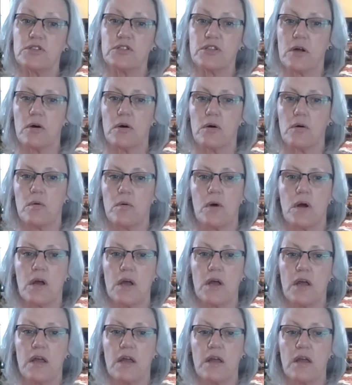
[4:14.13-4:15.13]
So
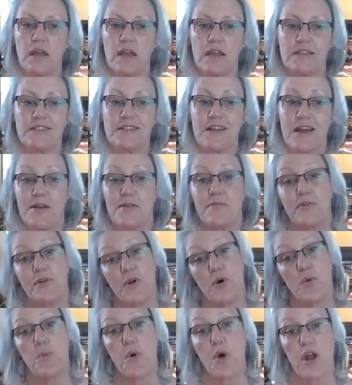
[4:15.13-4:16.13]
it's kind of a
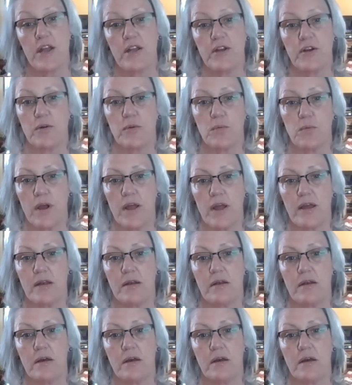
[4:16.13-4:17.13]
no-brainer when